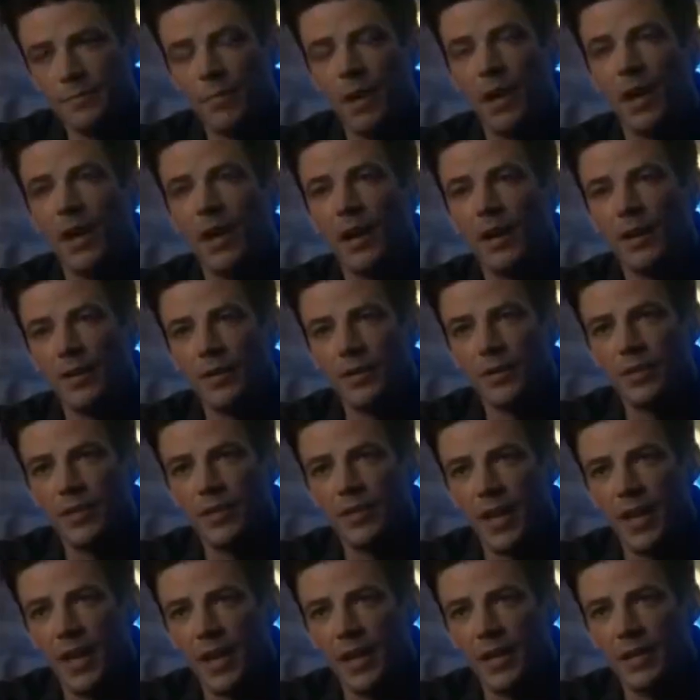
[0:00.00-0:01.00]
but I
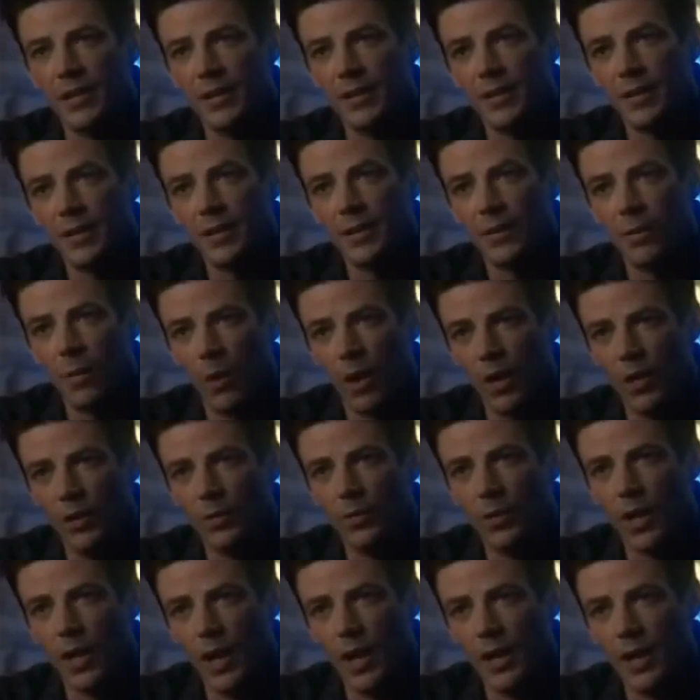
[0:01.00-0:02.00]
understand why you
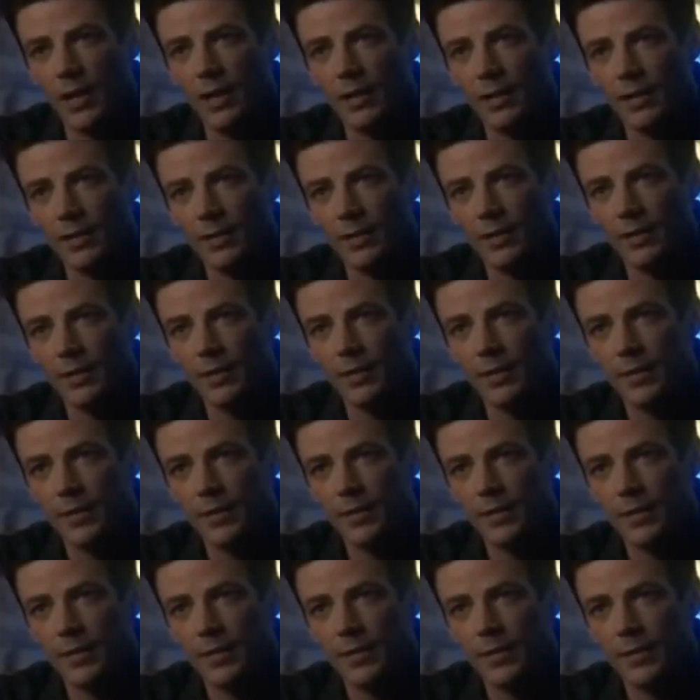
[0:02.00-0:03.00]
lied.
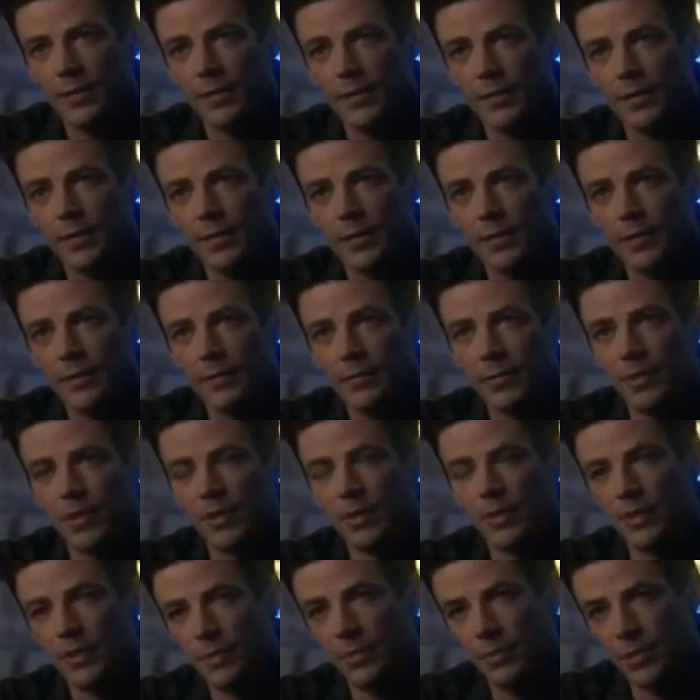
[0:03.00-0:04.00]
But
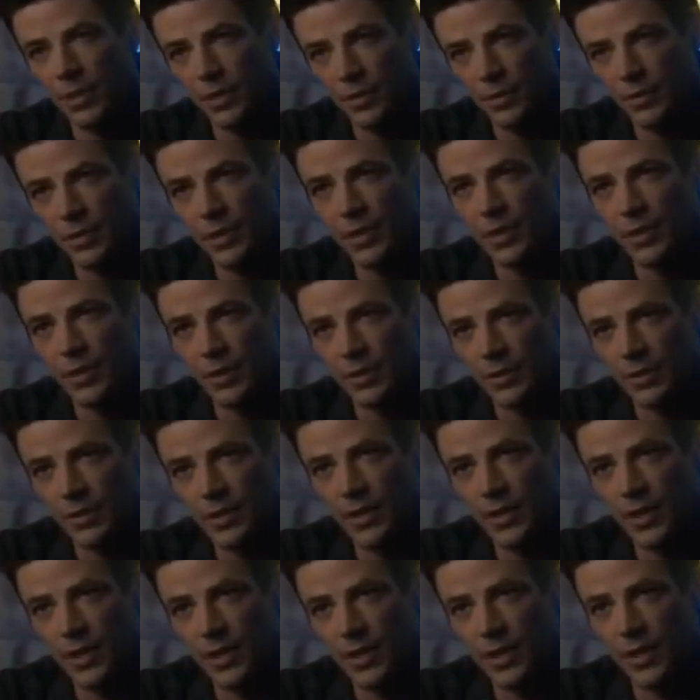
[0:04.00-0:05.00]
there's something you need to
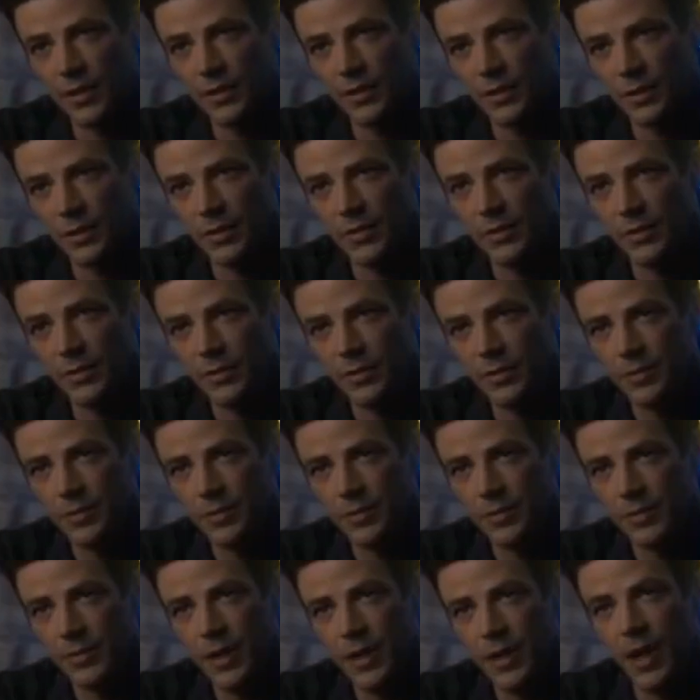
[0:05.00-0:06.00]
understand now, too
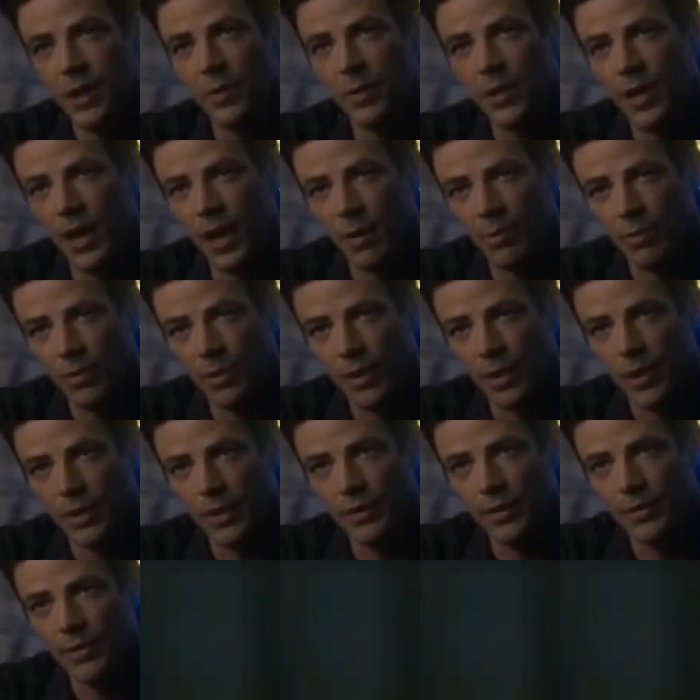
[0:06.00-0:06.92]
how we operate.